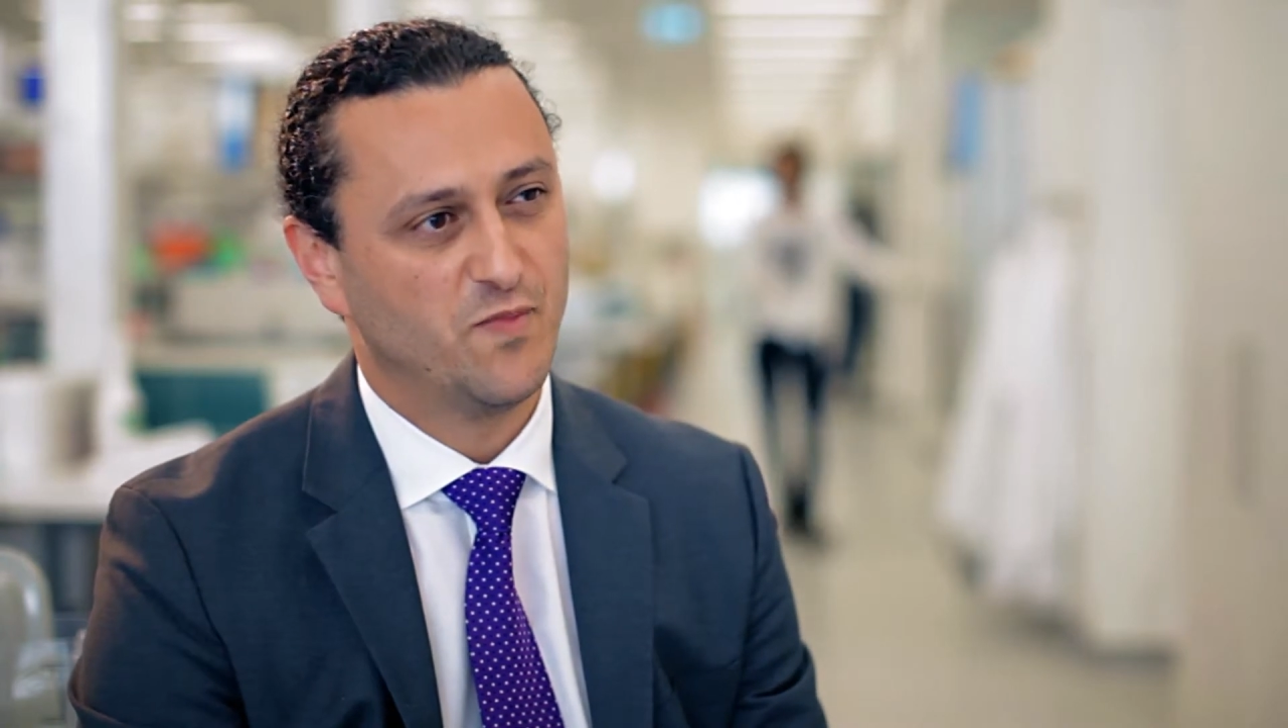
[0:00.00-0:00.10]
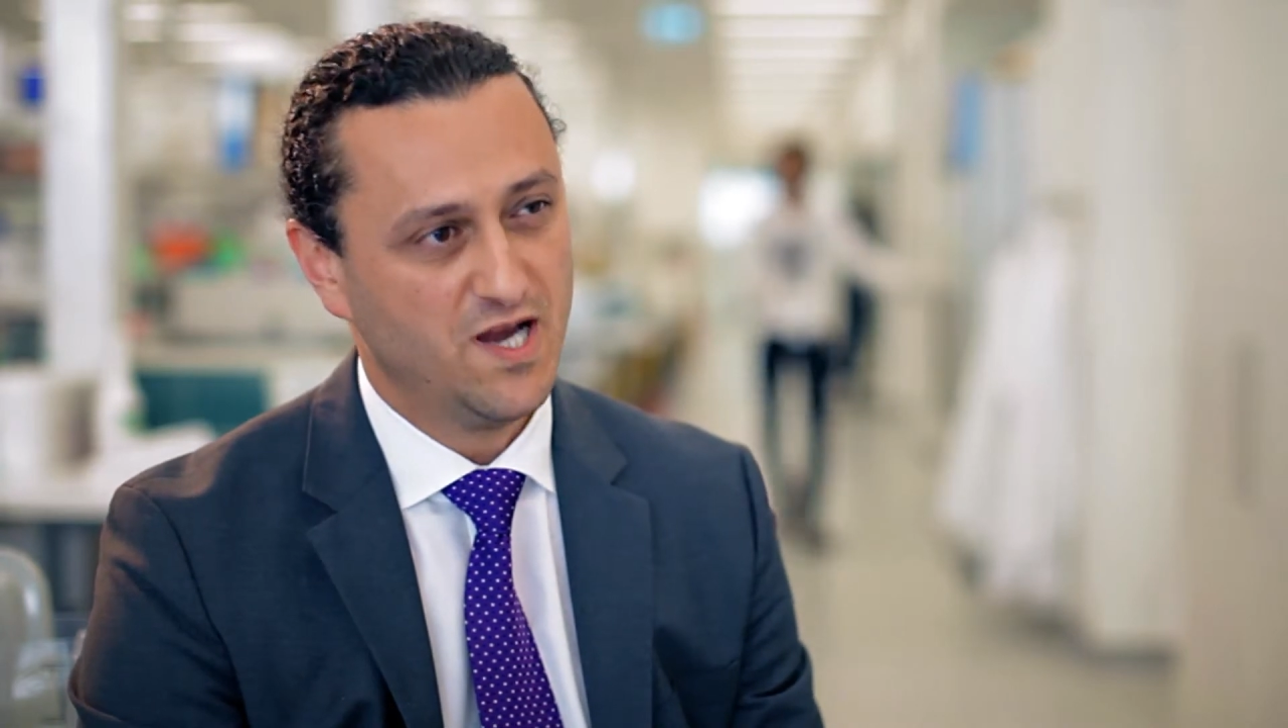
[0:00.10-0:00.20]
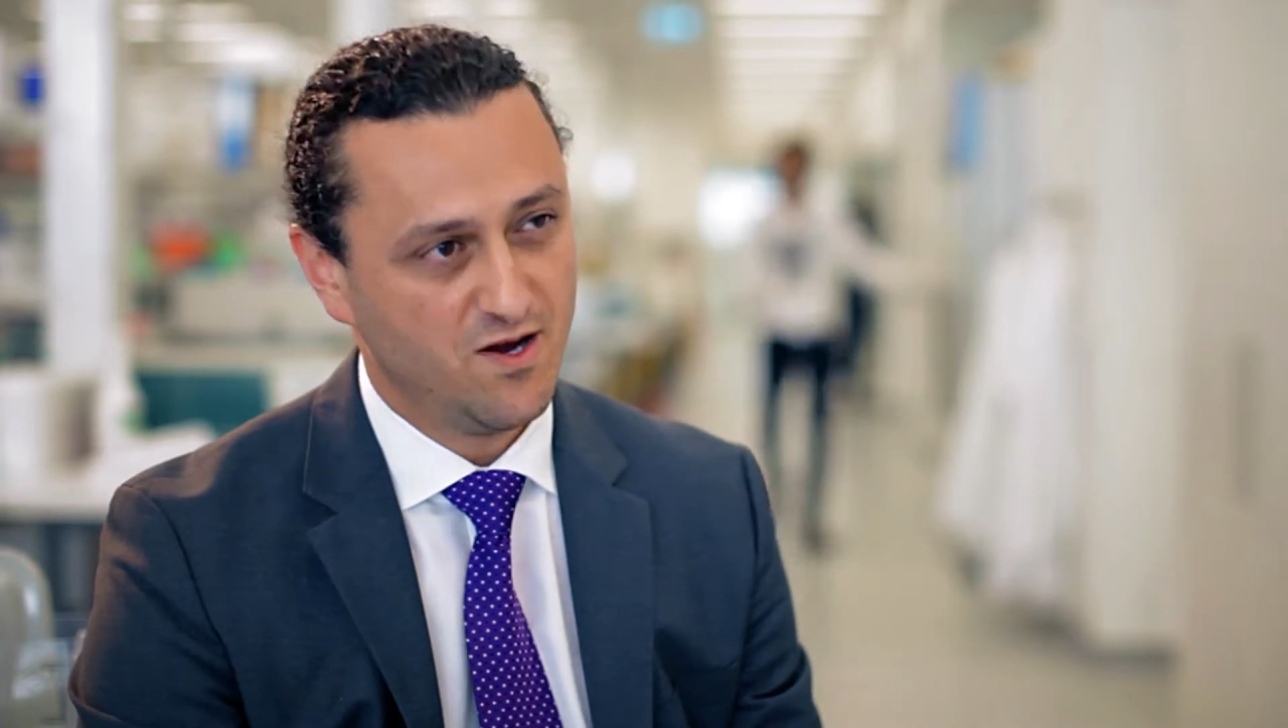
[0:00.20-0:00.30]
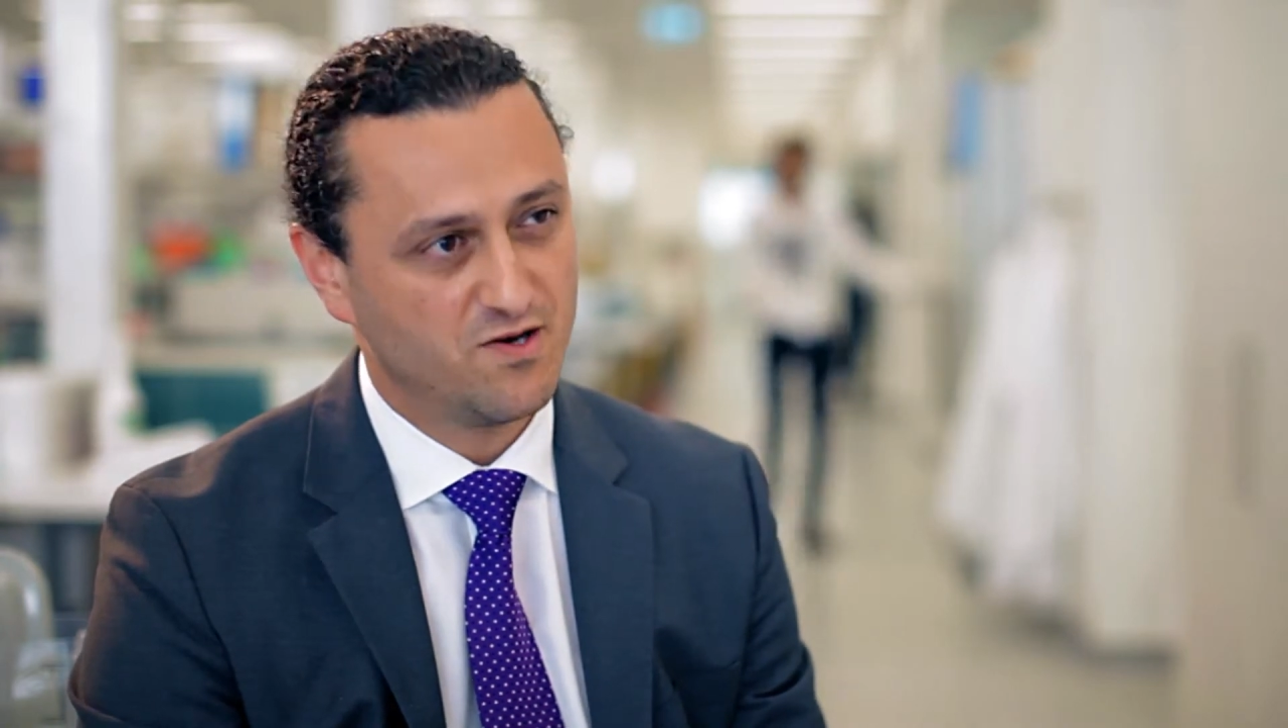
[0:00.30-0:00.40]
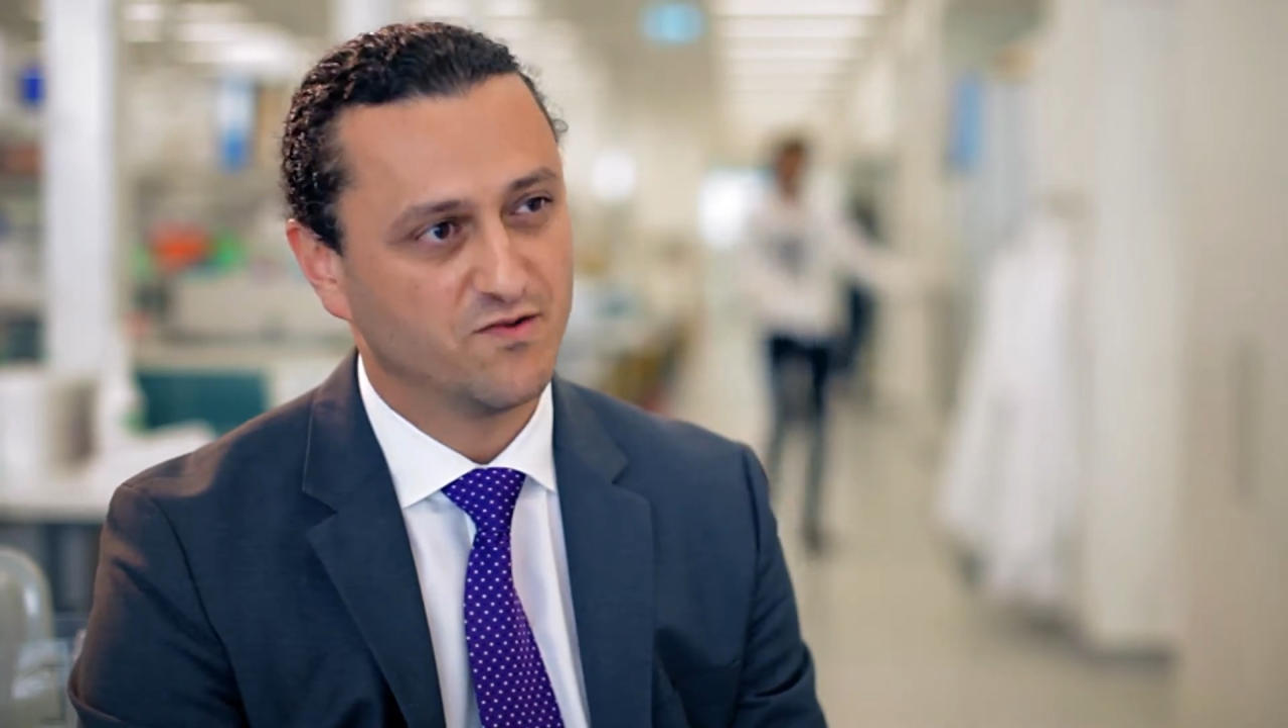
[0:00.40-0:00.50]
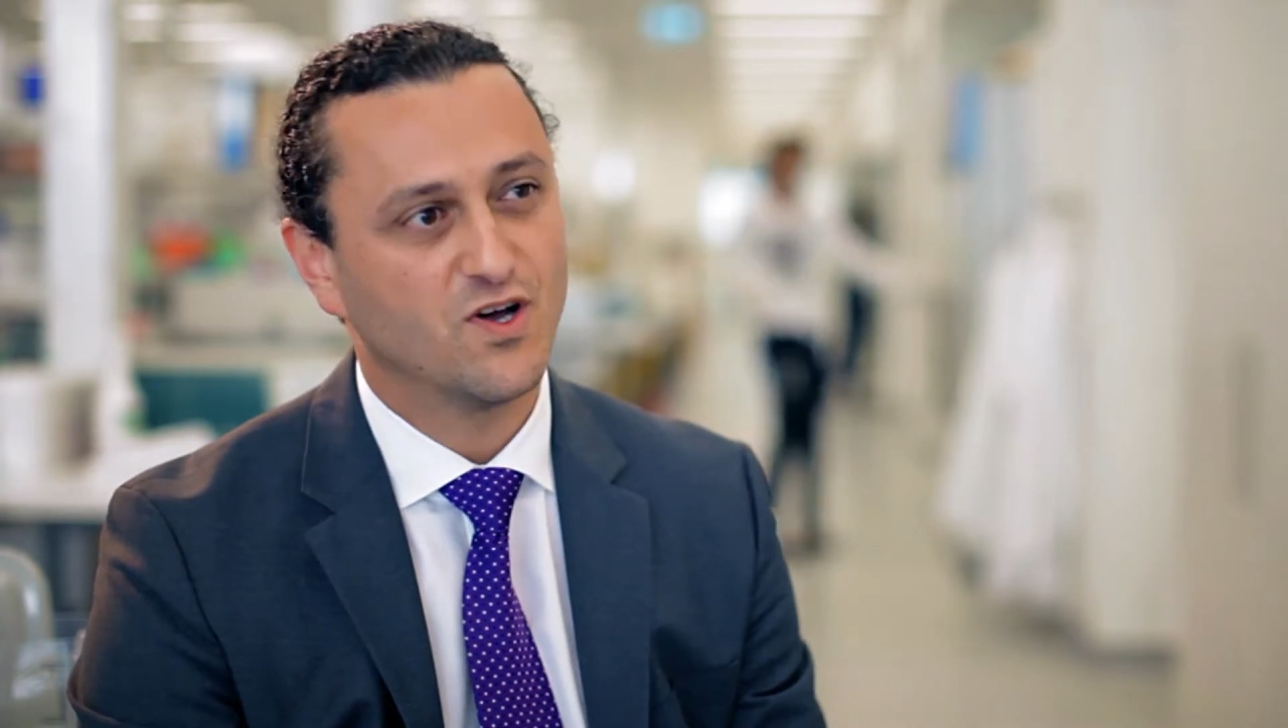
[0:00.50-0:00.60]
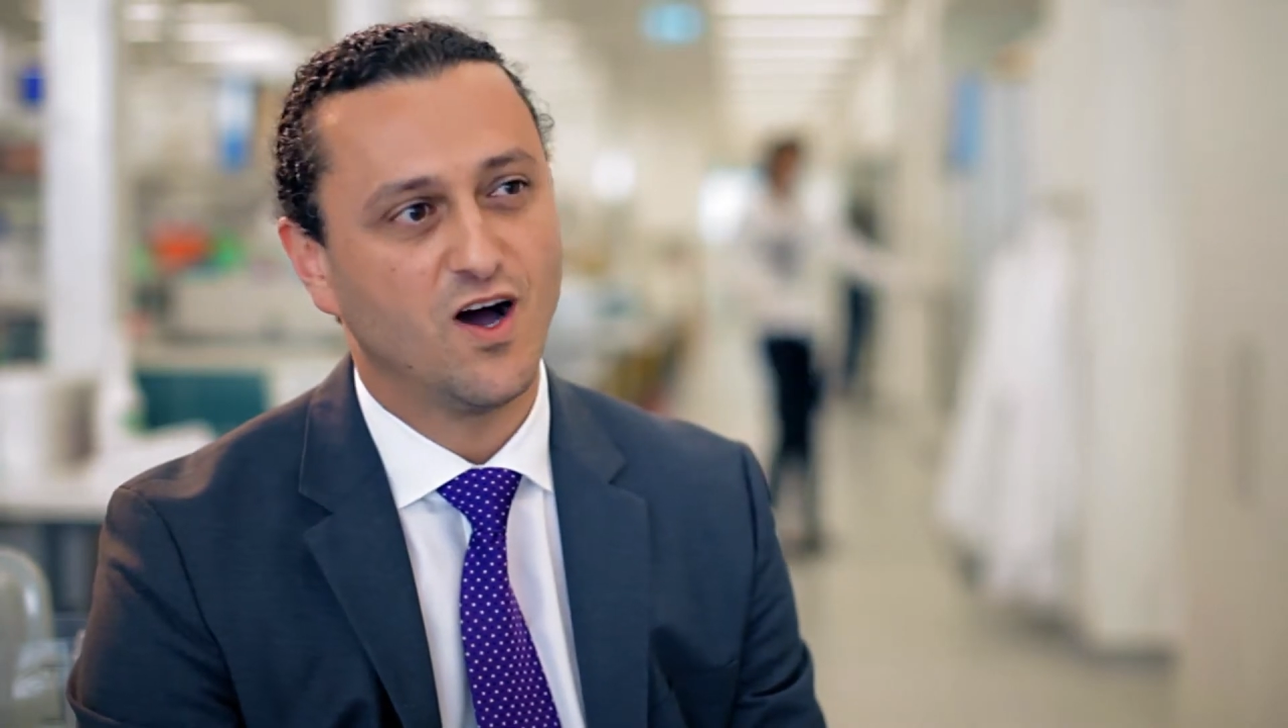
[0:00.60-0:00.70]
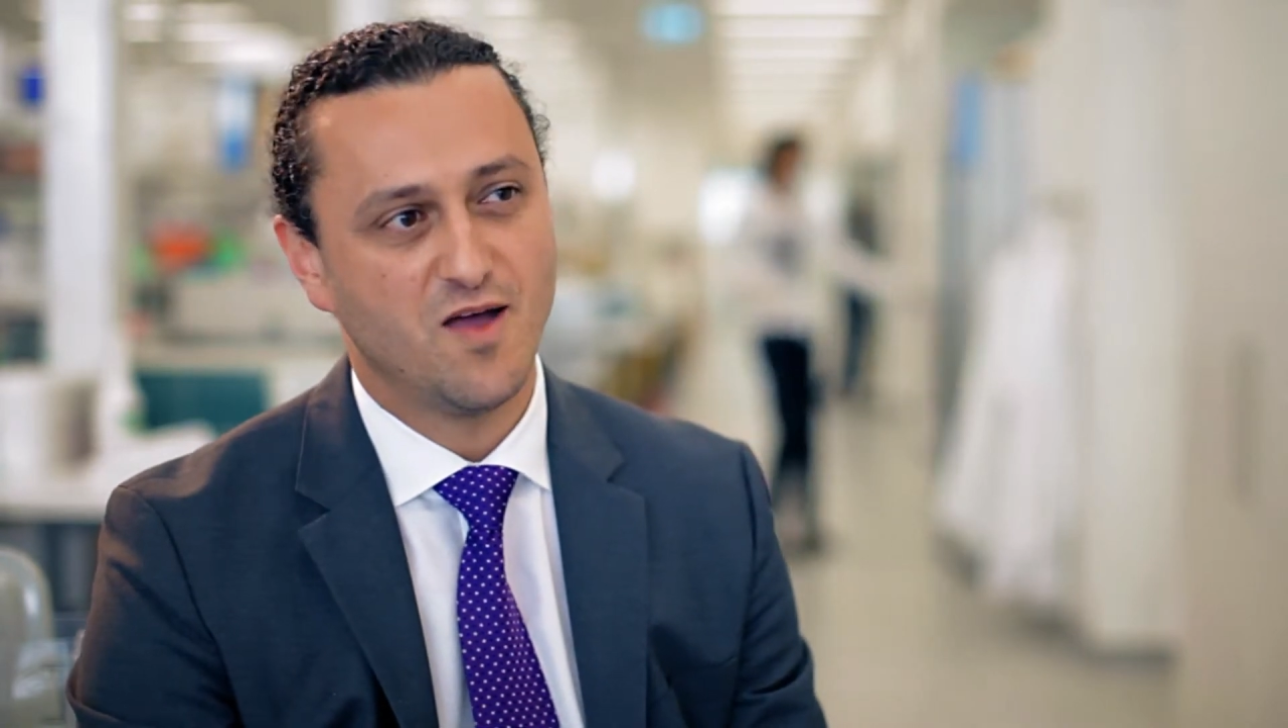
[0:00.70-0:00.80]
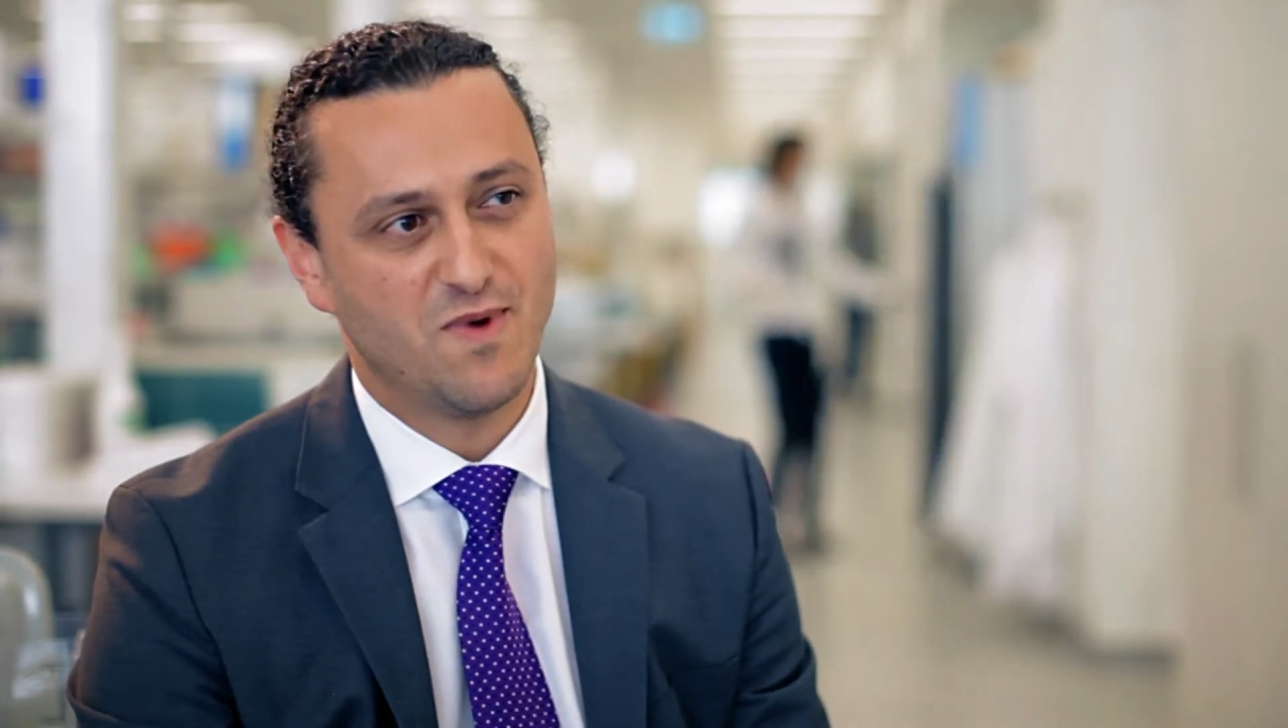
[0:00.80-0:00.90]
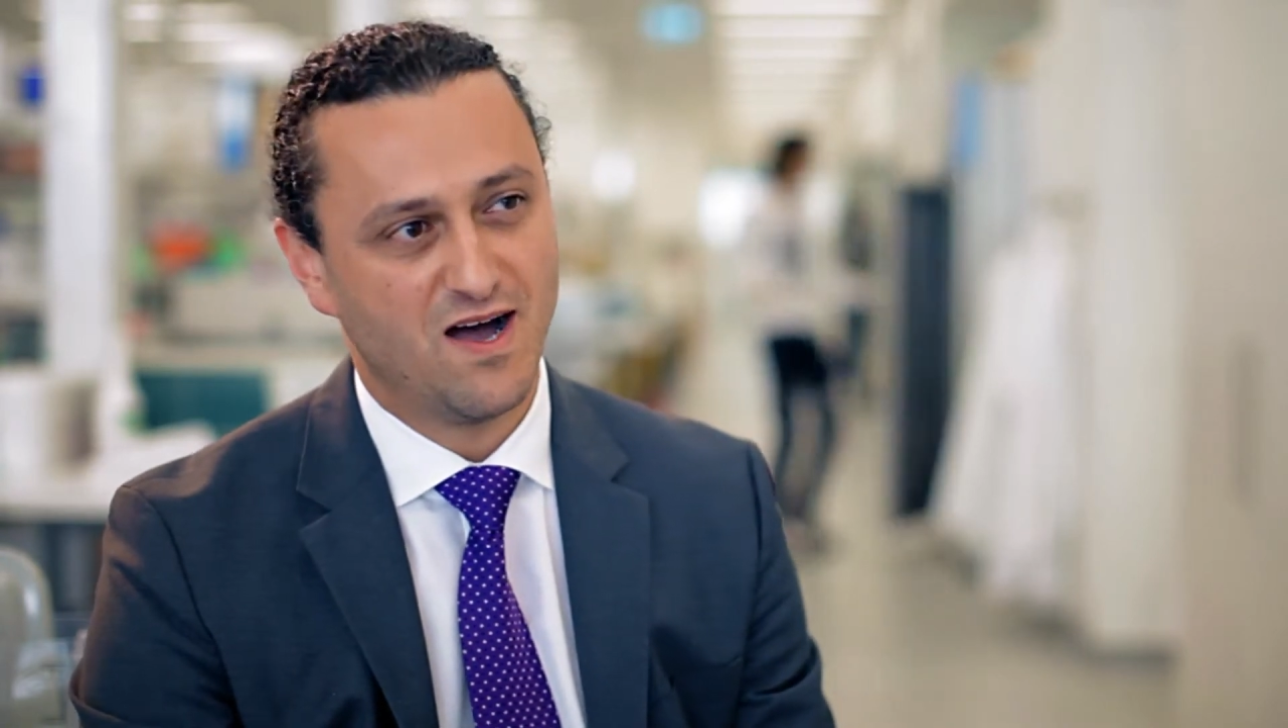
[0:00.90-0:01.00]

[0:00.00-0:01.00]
period of time